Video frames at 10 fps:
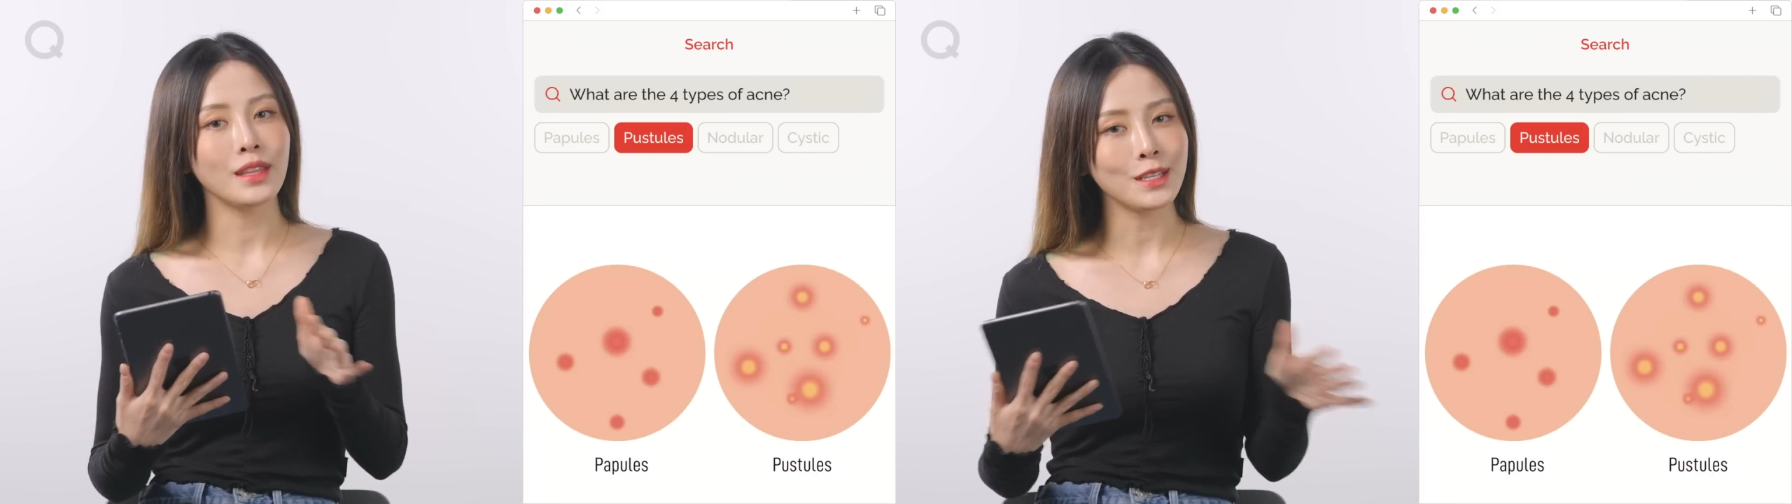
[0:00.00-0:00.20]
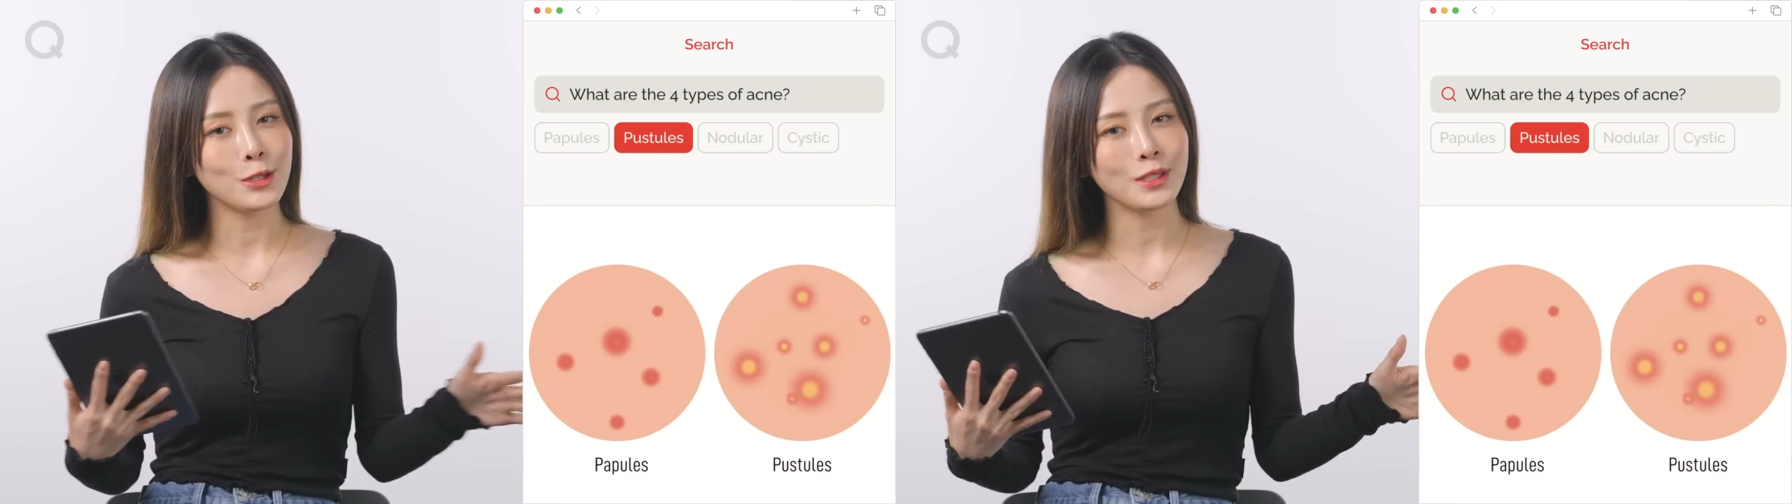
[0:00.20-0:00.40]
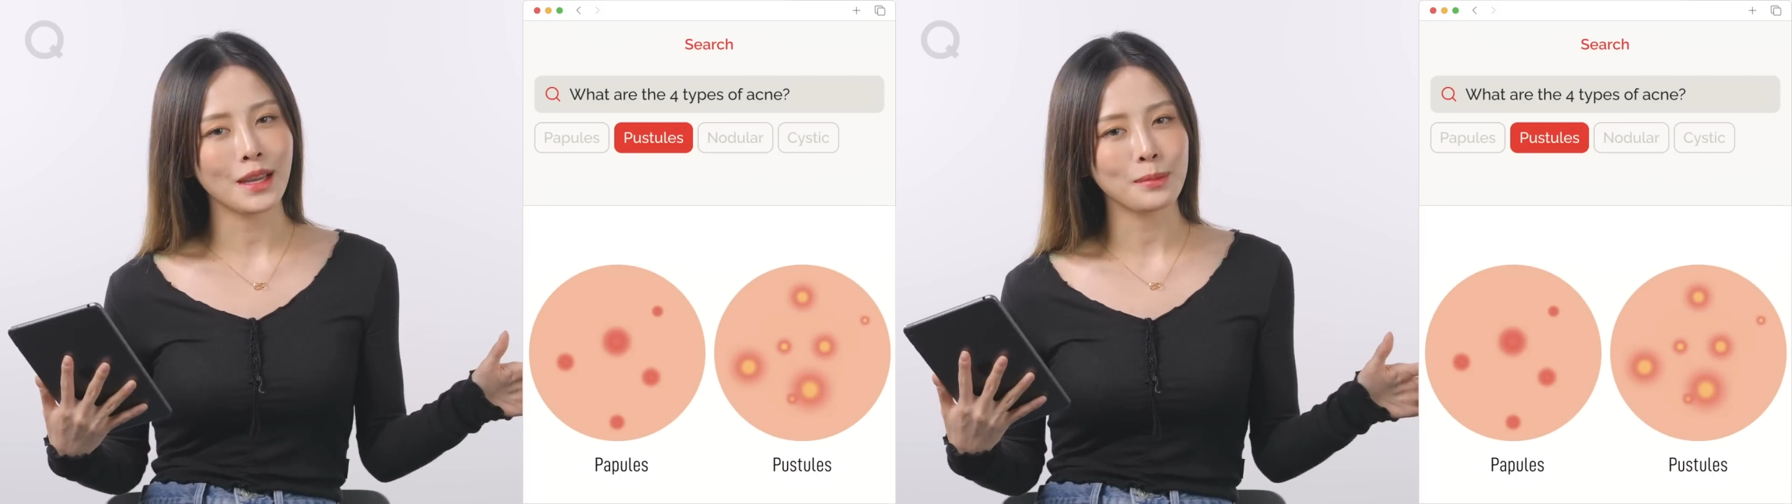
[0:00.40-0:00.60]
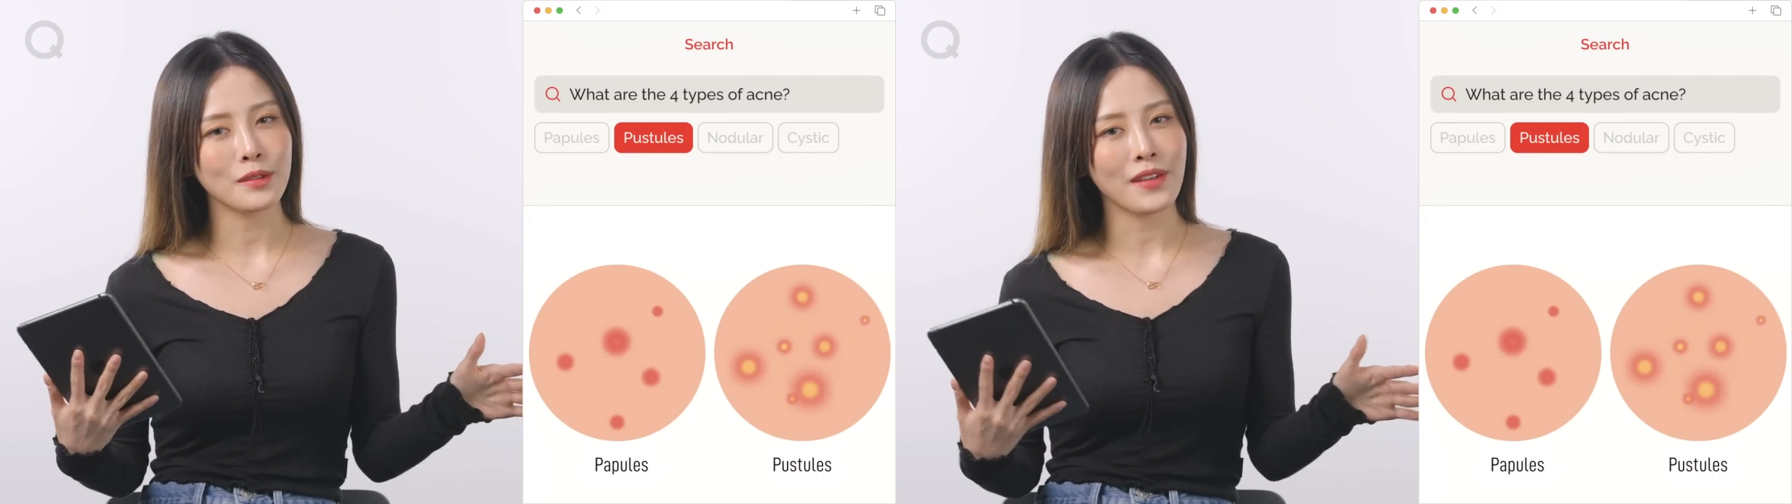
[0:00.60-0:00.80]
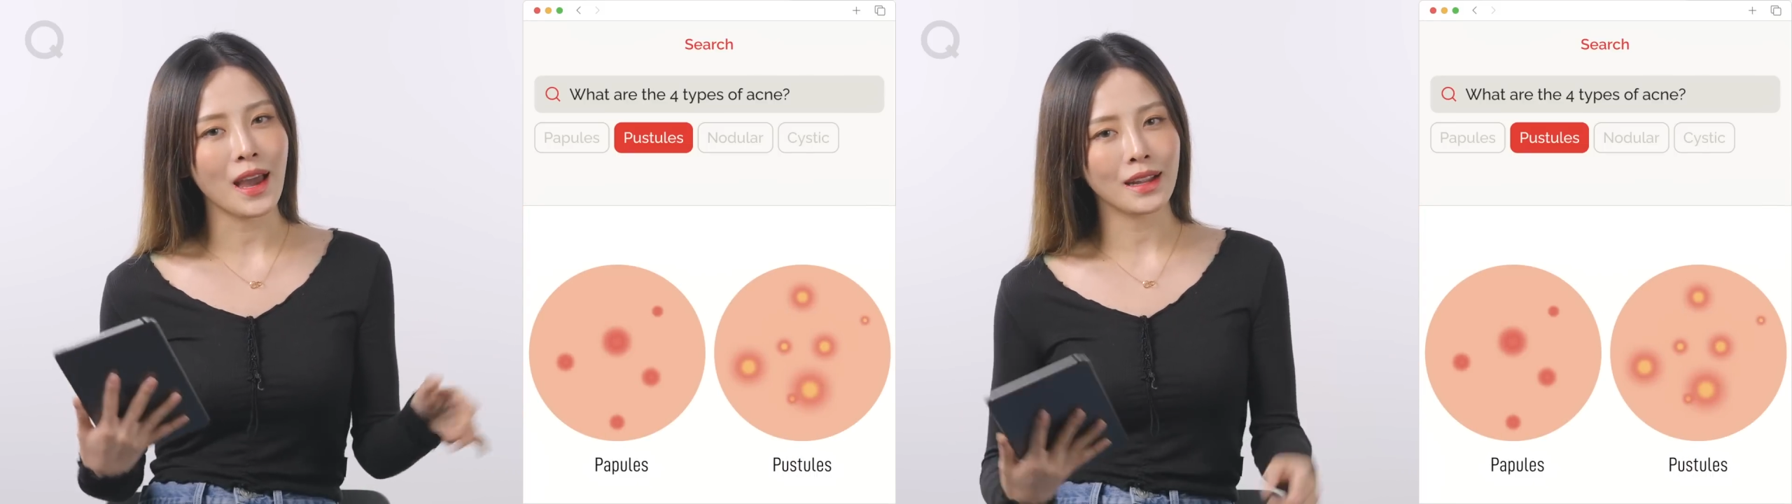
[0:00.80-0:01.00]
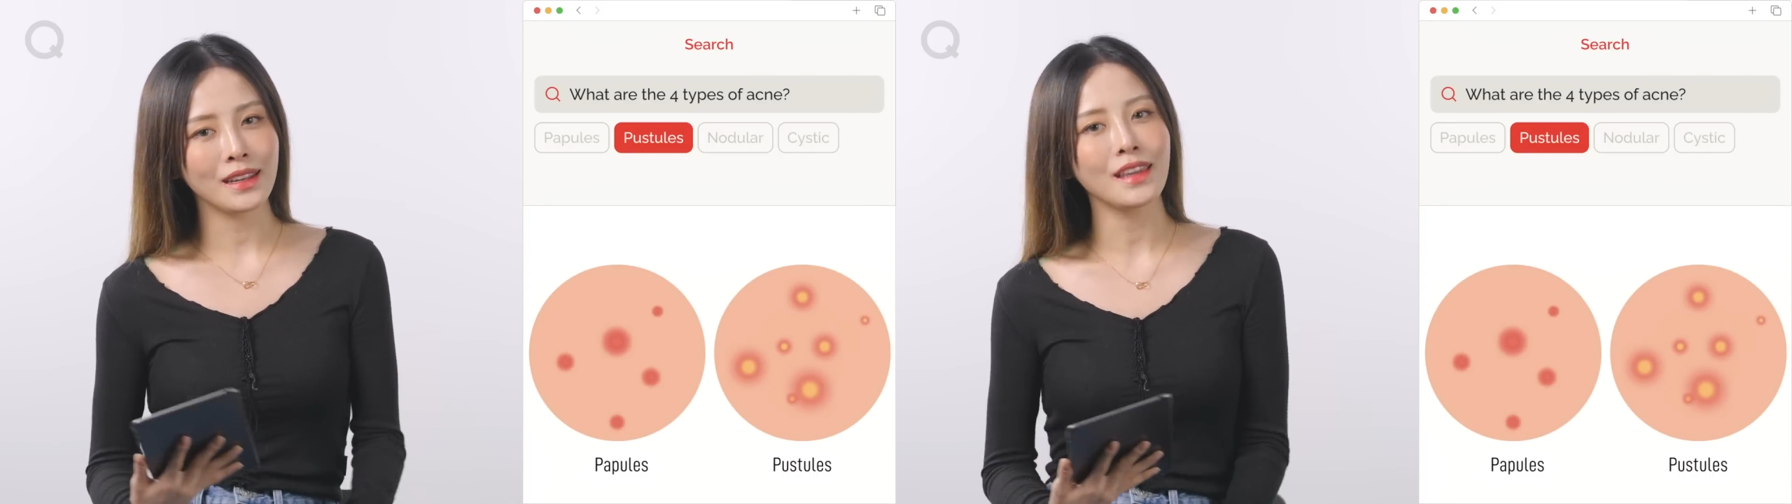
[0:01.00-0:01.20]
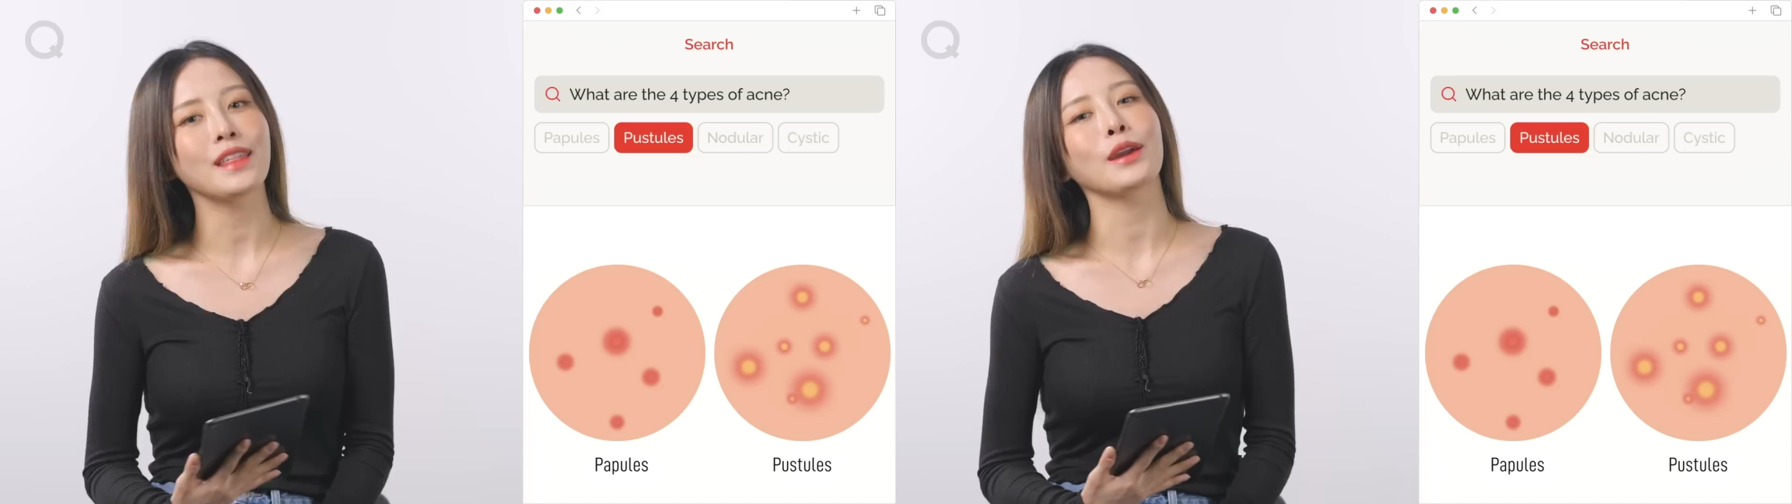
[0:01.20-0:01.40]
these two types of acne,